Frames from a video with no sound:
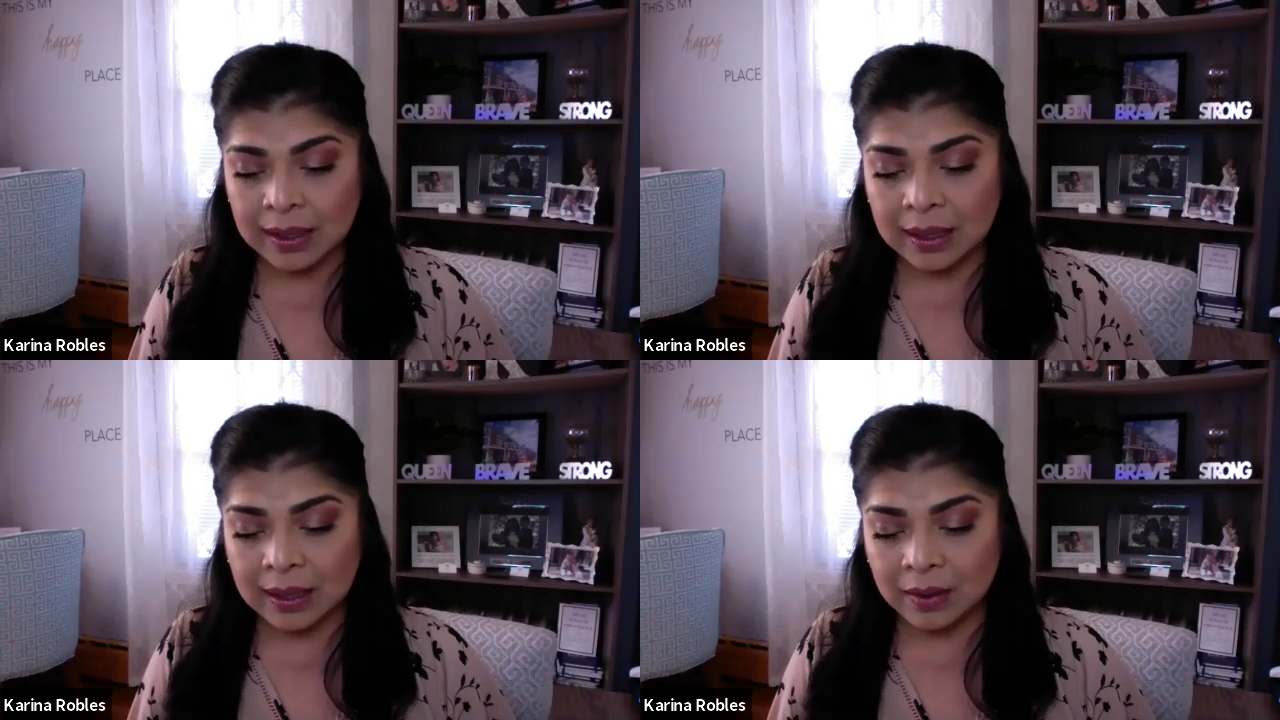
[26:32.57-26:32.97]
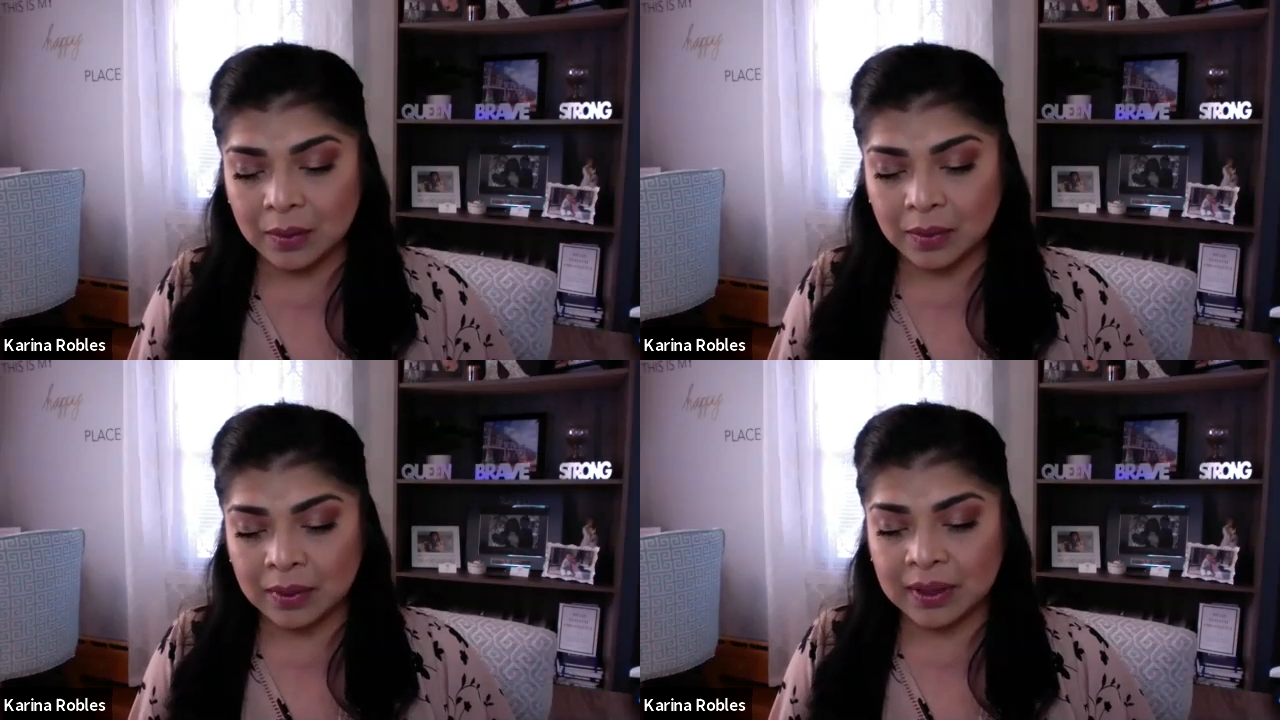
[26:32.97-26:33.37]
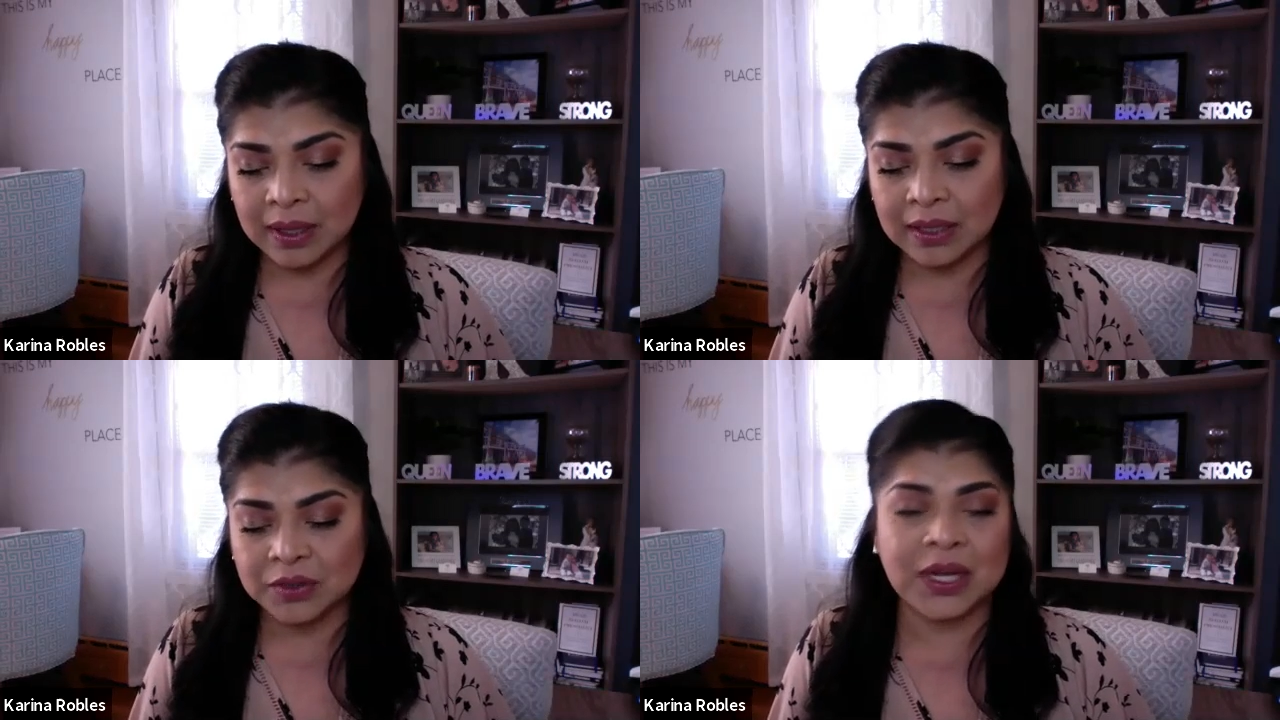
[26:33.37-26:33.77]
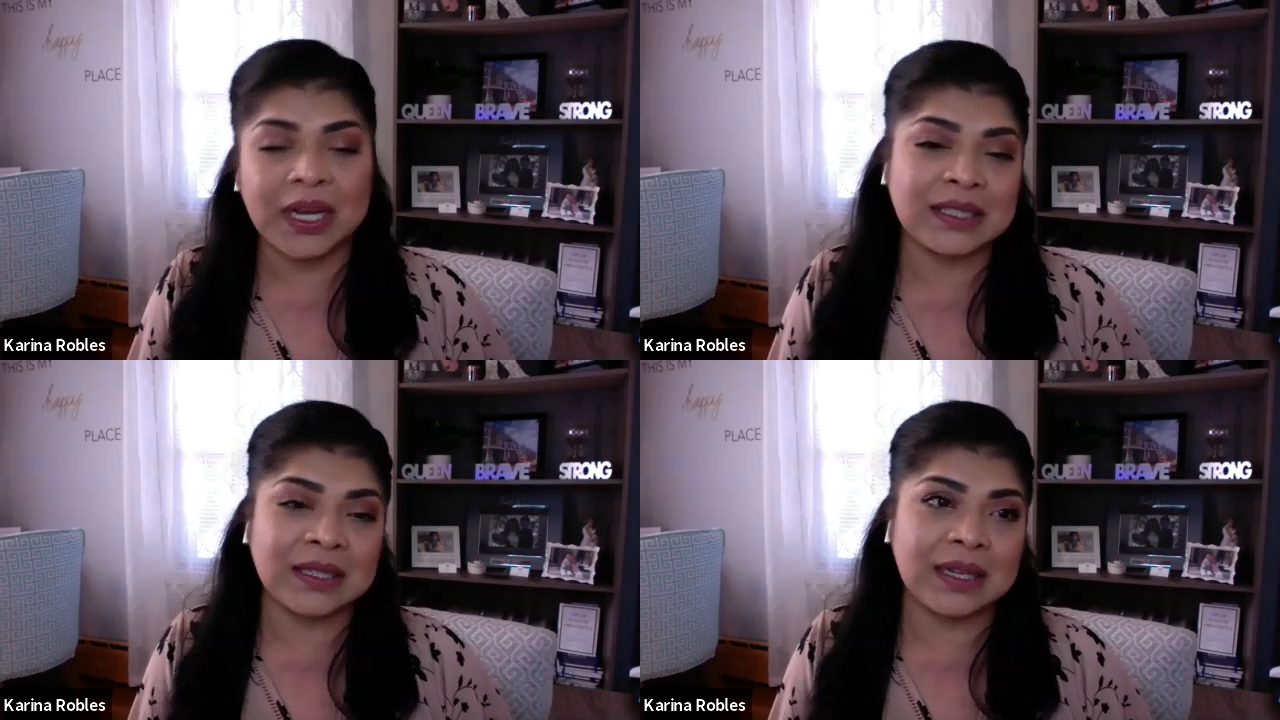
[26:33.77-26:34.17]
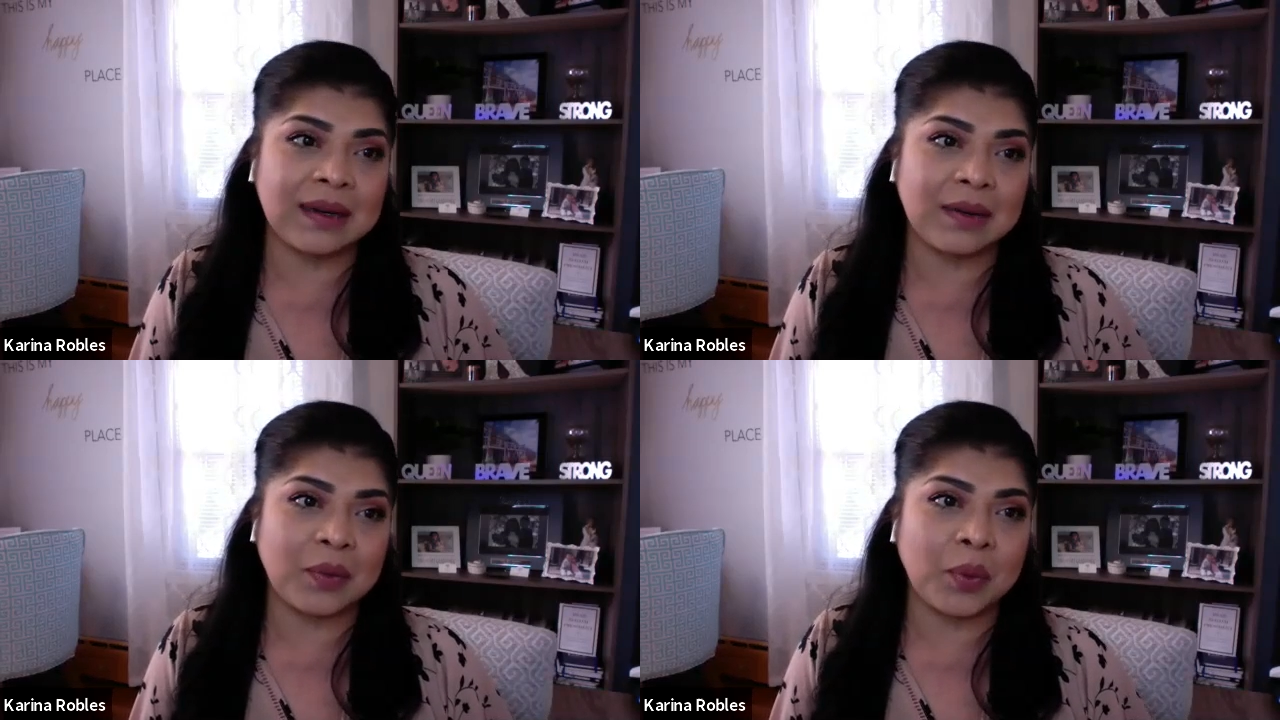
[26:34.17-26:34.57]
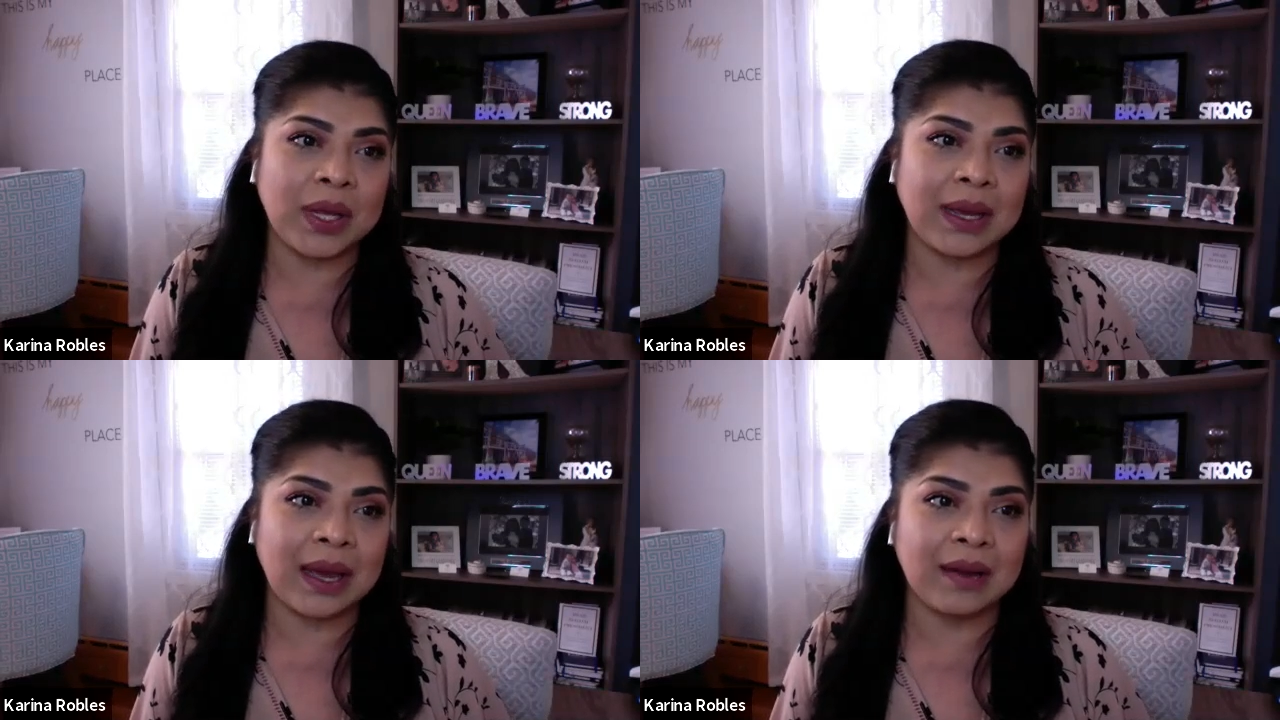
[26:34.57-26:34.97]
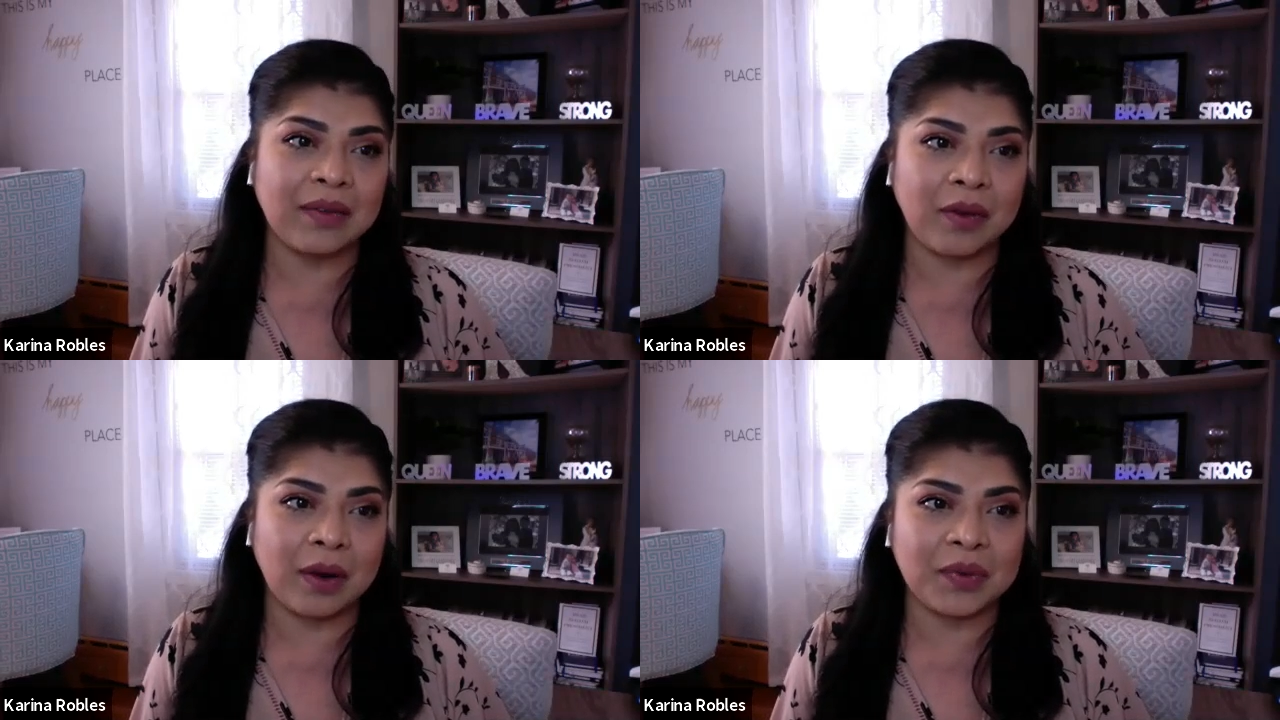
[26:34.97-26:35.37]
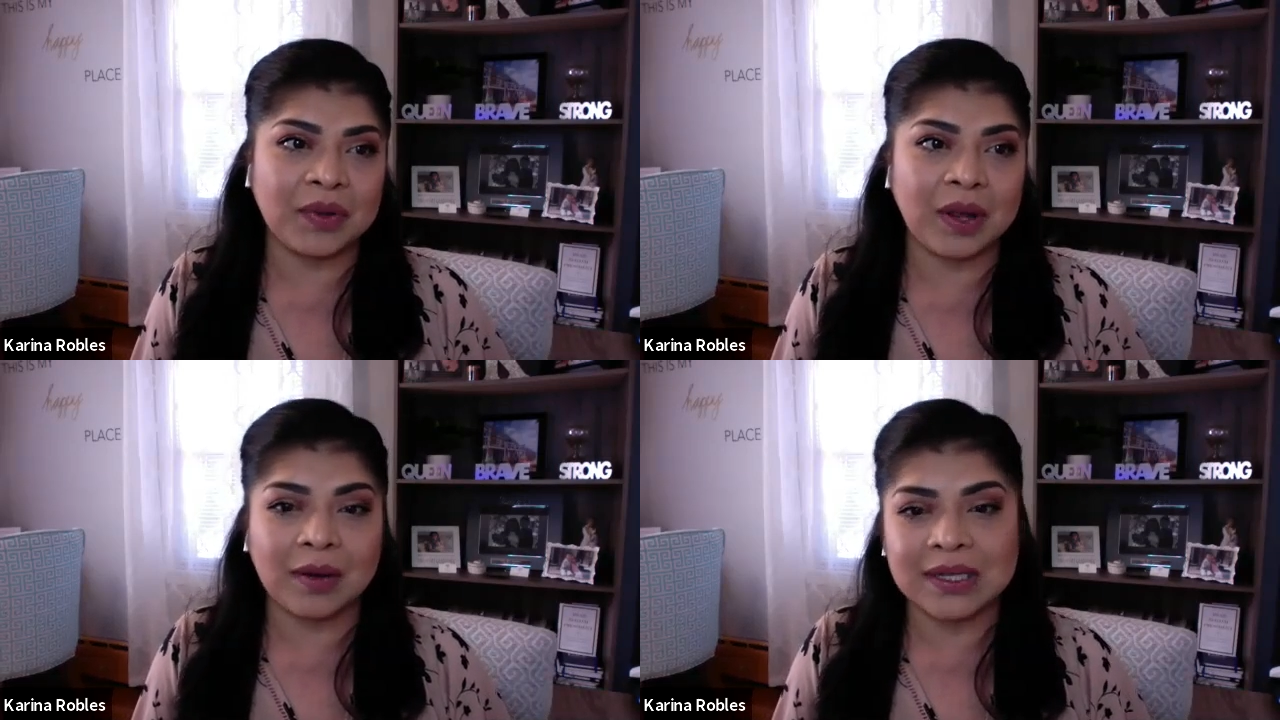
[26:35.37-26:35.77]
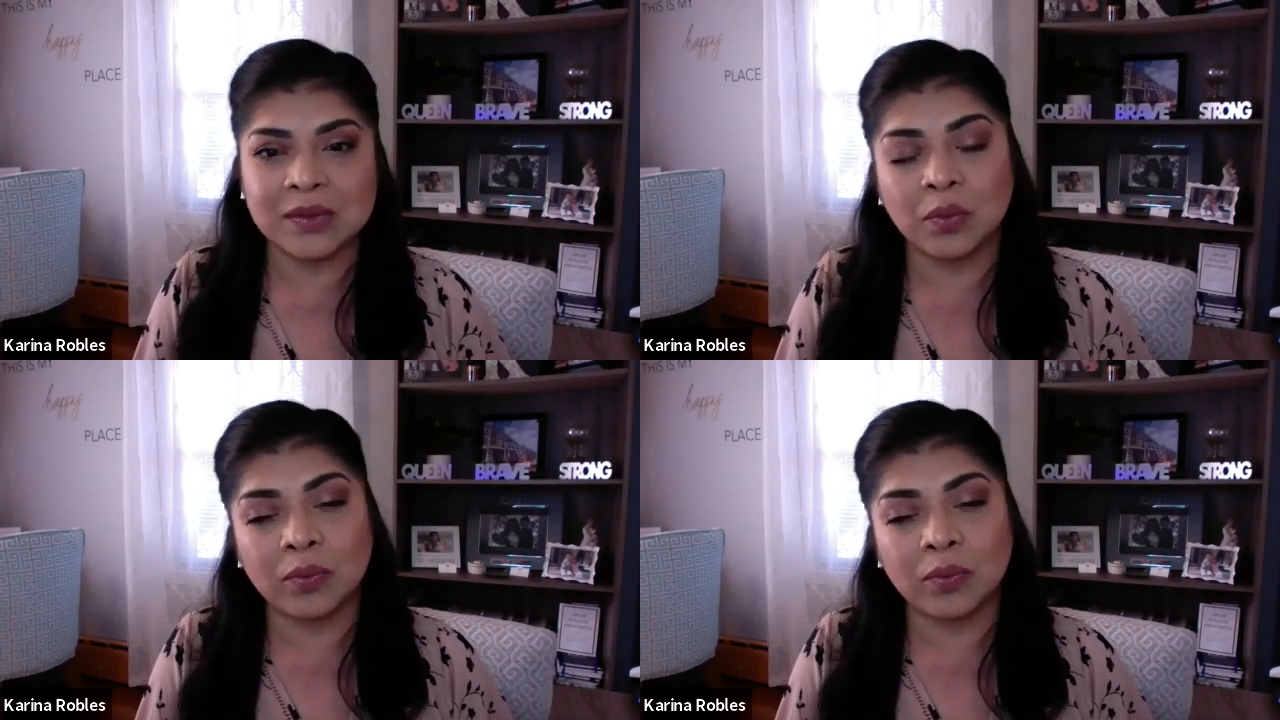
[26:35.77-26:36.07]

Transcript: And the education that we get from CRS,